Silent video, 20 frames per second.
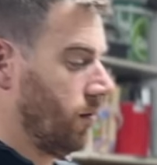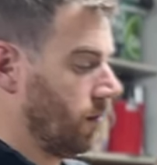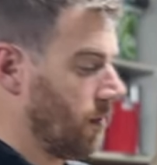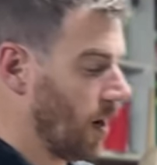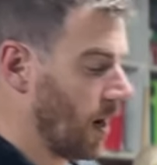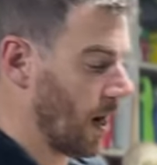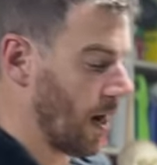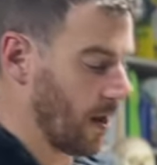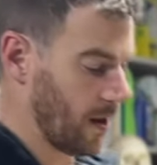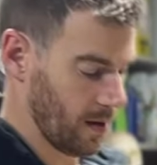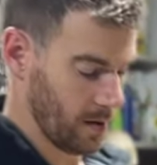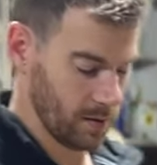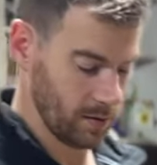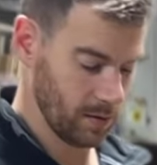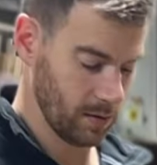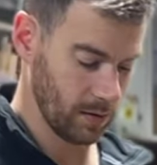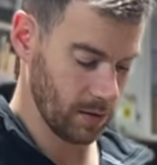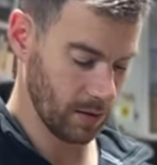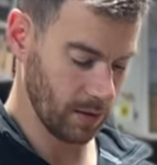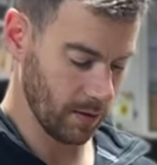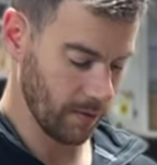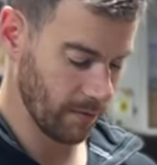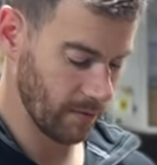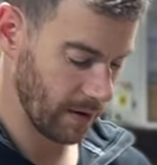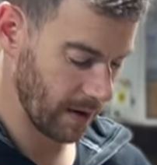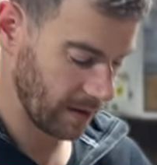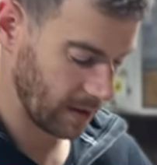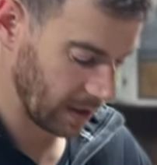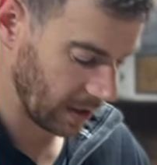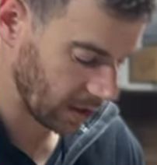Right, so I've
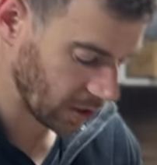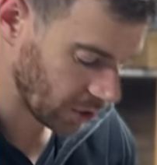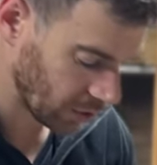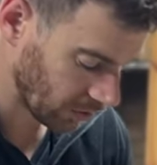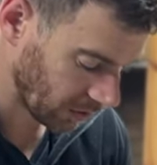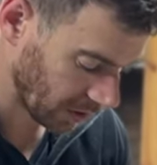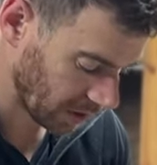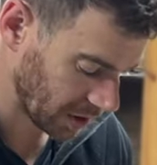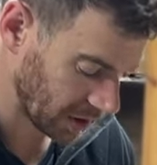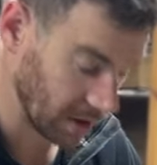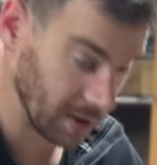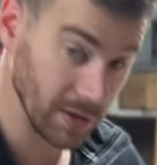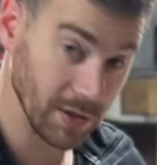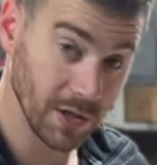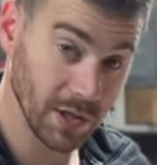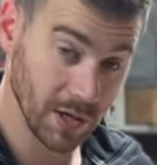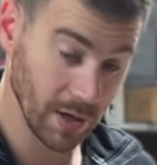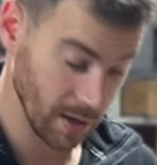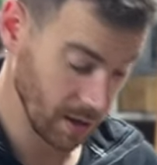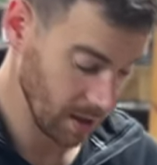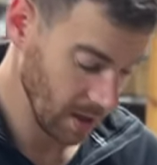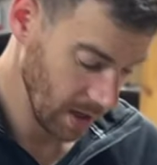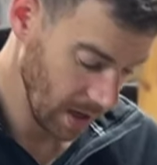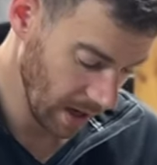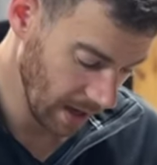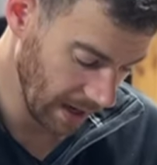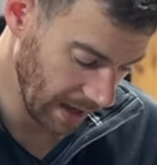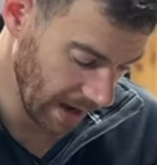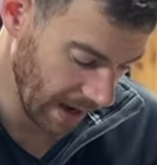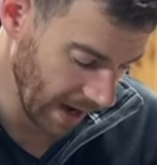read the instructions
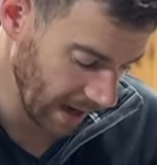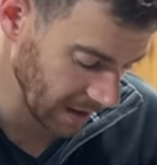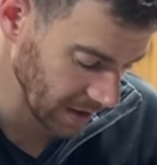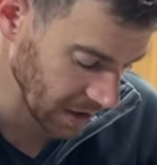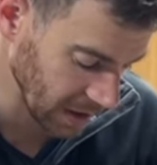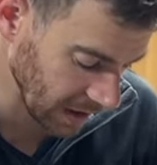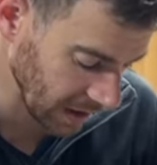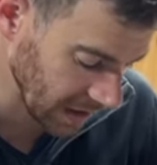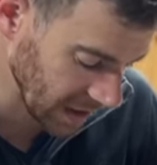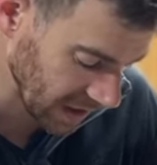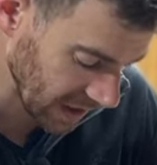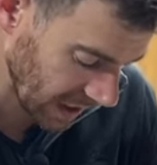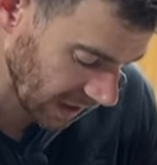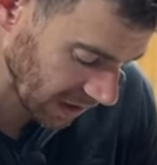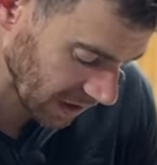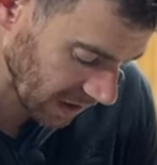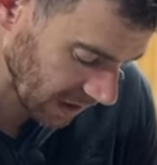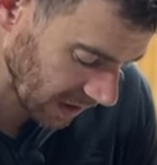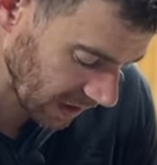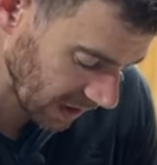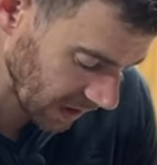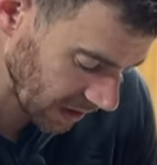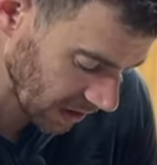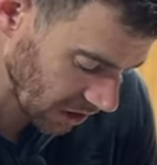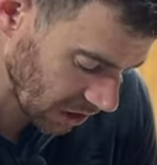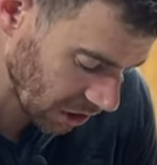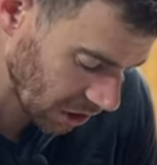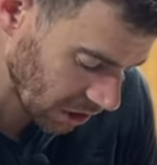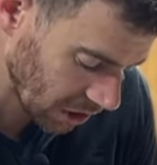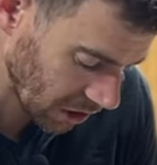and it actually says you need a
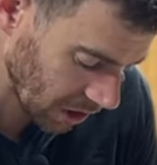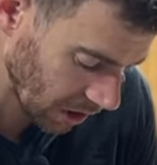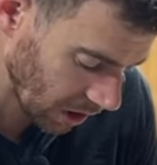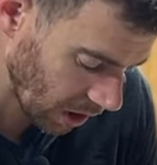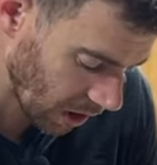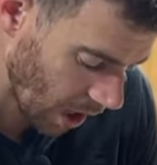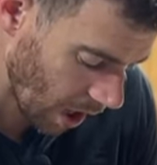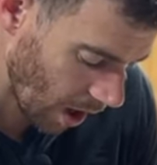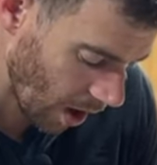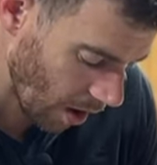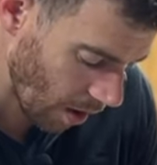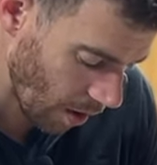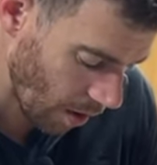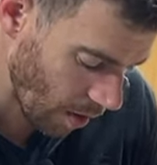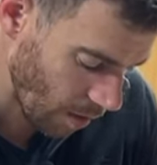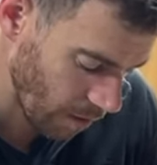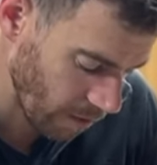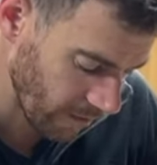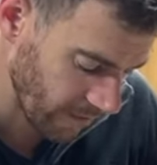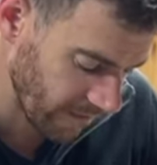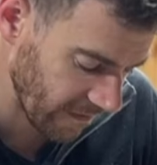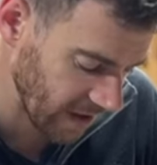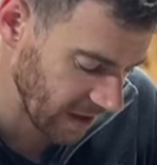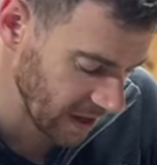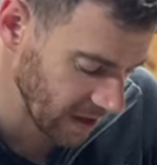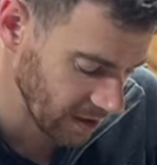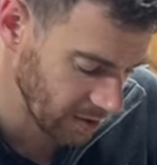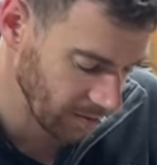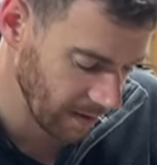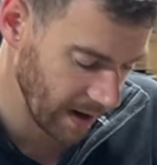slow
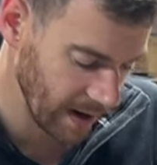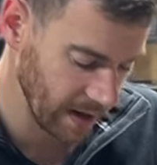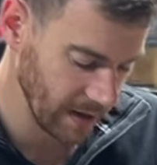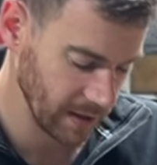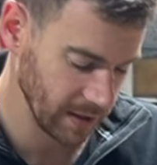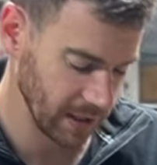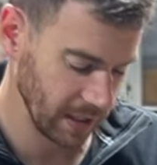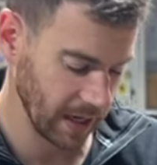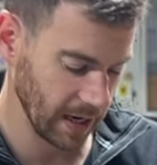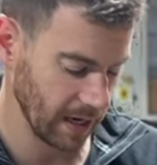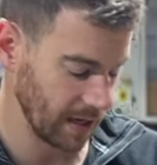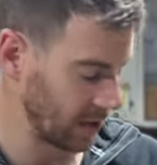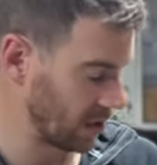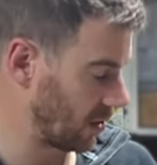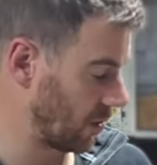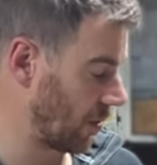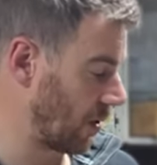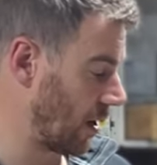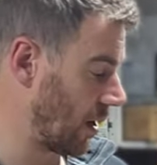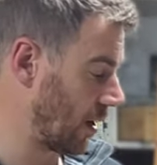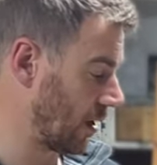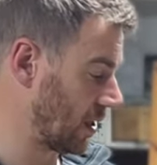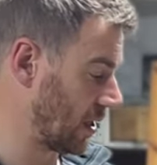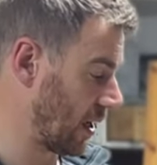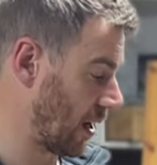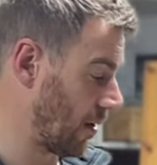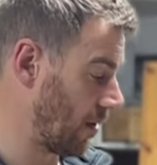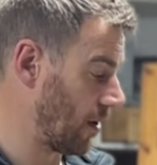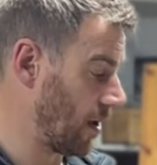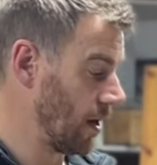feed rate to get it to work.
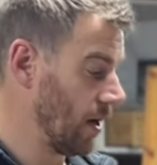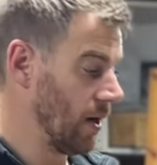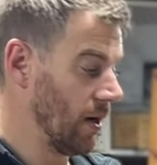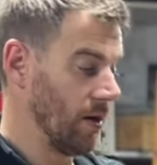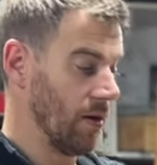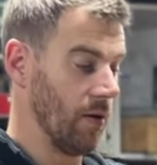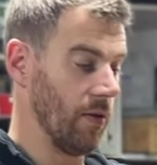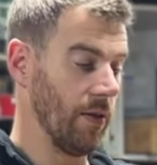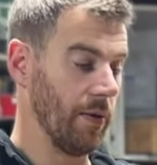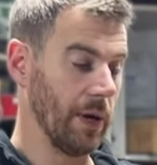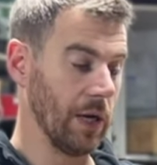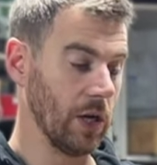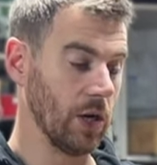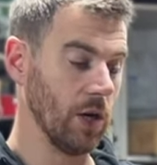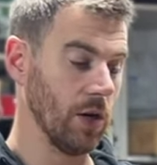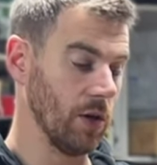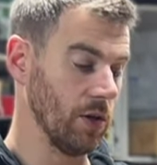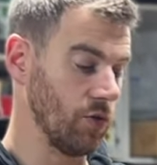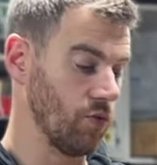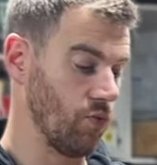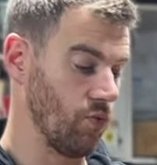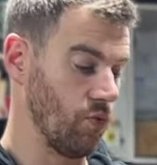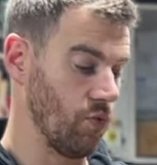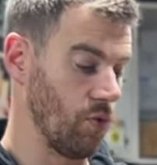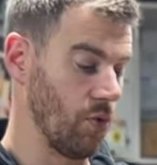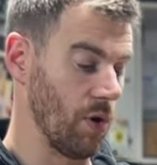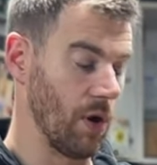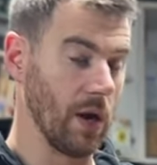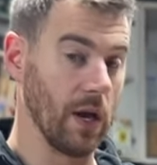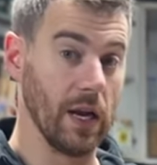So although it cuts
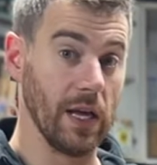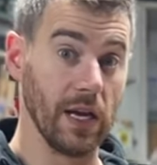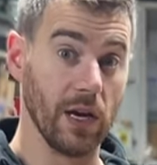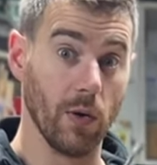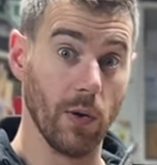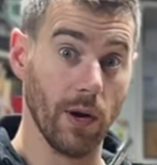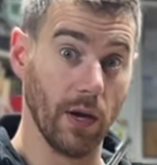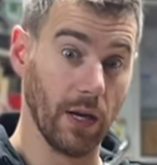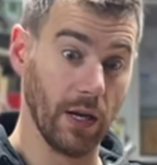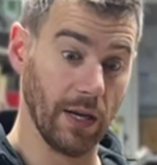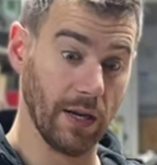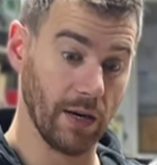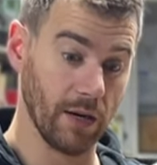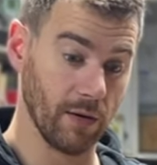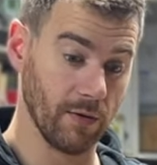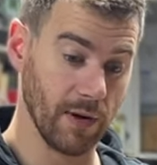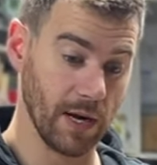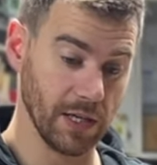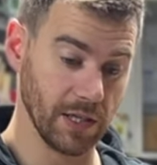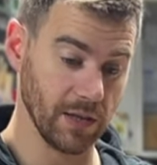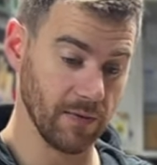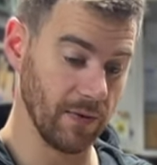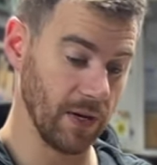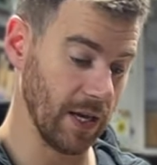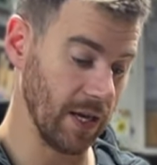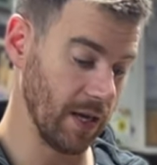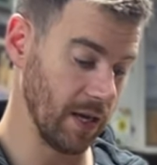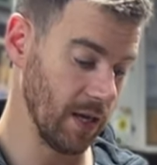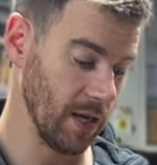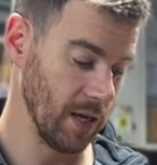really quickly and
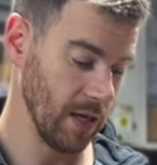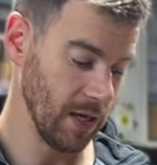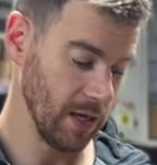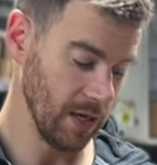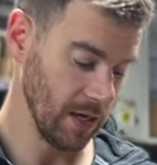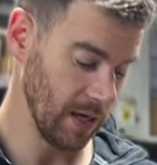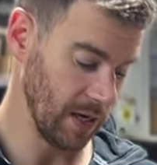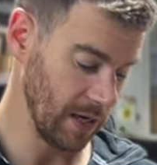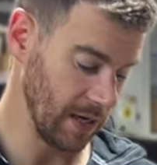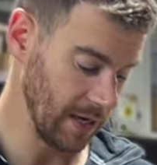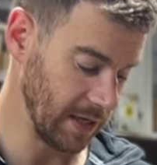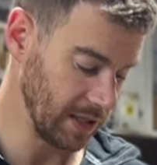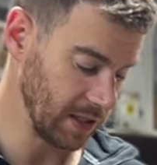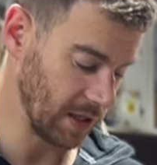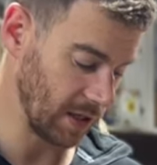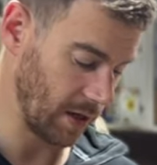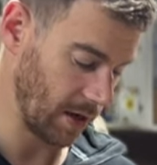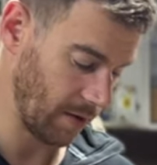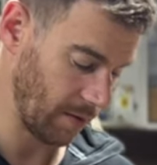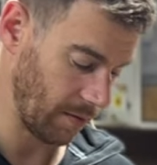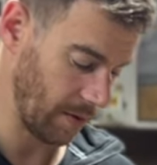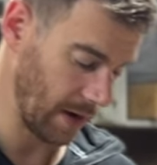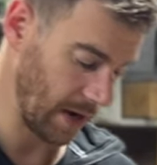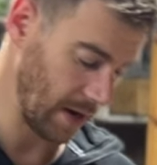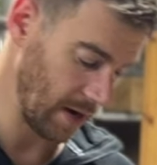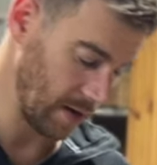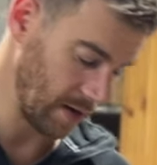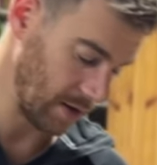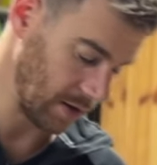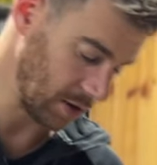aggressively, it needs to go
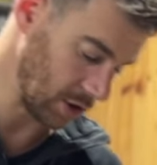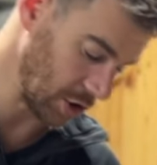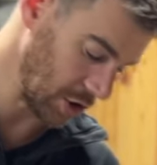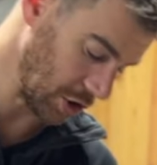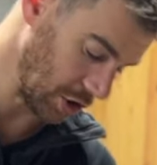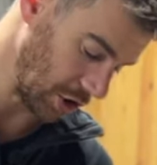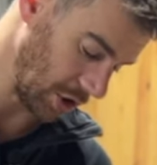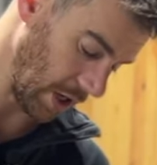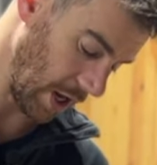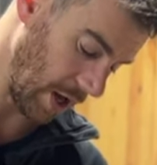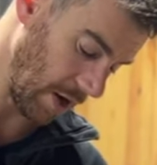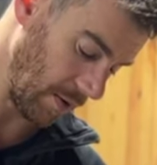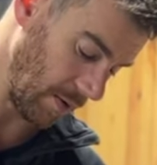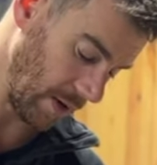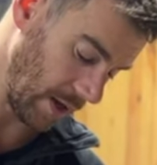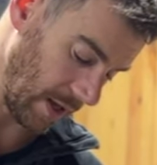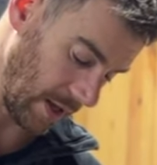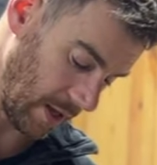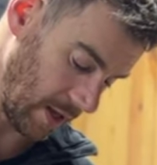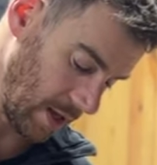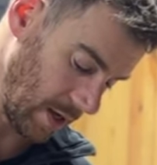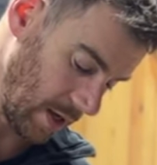in slowly.